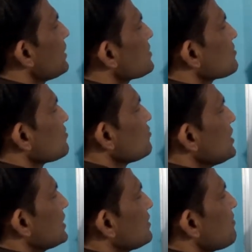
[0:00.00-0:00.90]
plus
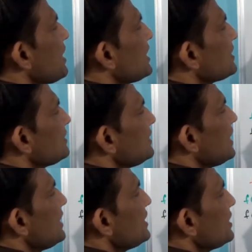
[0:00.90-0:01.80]
2x minus
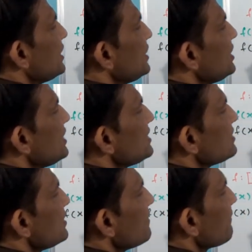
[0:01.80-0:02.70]
8 is
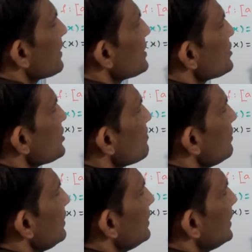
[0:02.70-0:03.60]

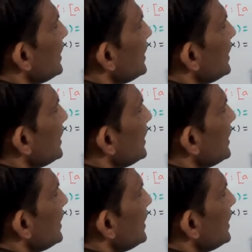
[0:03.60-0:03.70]
differentiable.